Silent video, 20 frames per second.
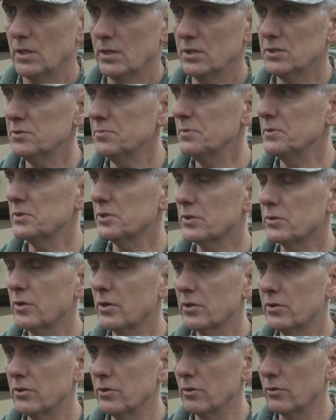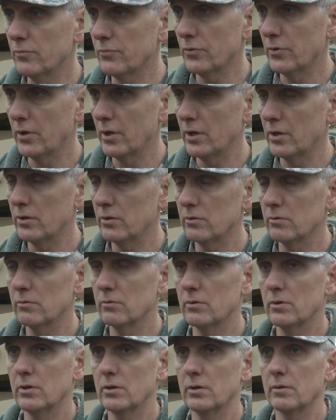This means a great deal for NATO.
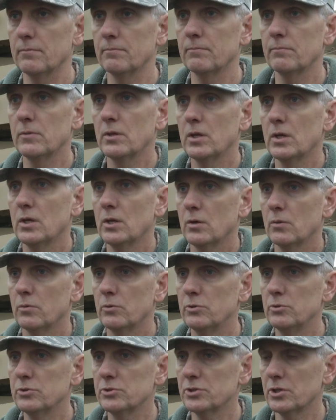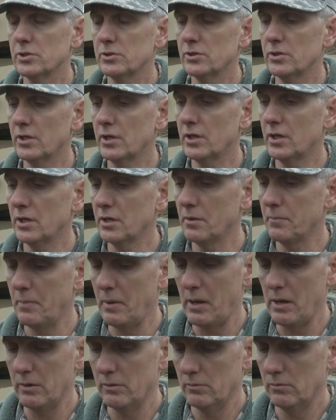Um, when you start thinking
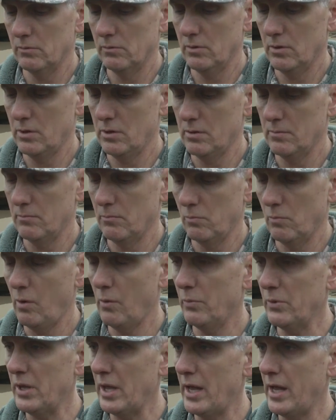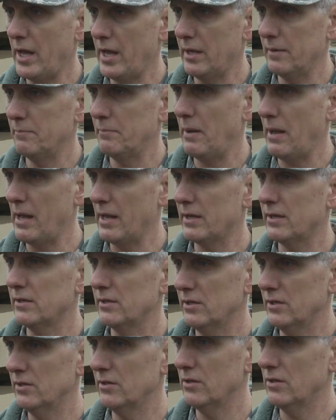about um, what we had back
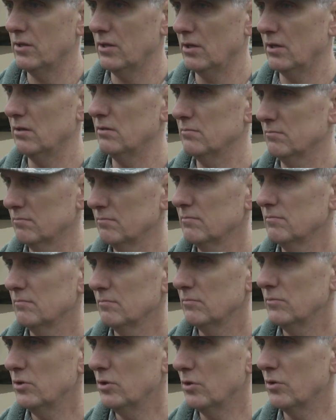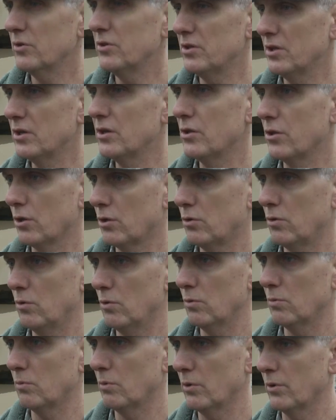in the, you know, at the end of the
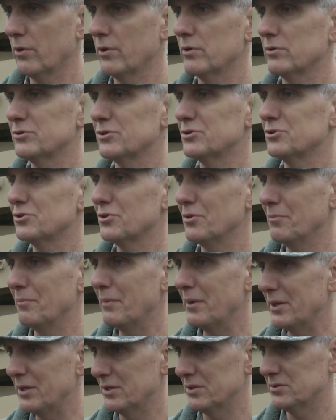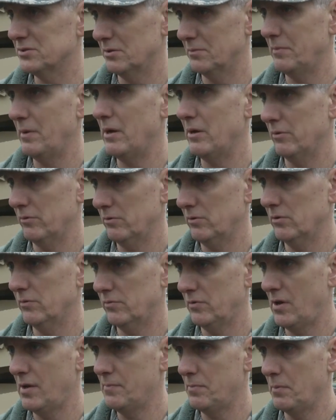Cold War, there's a tremendous amount
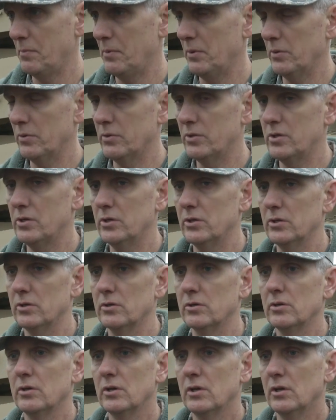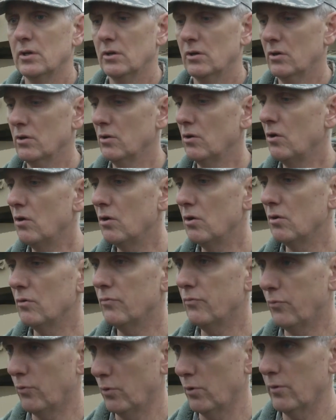of capability here on all
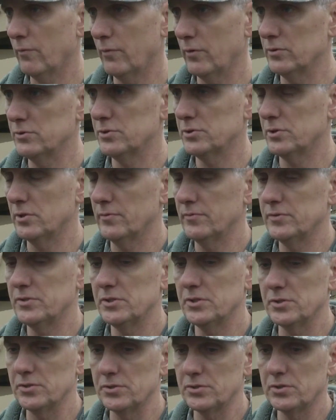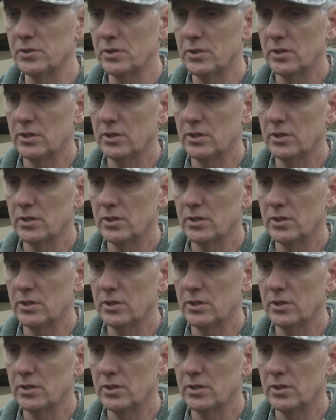four of our services.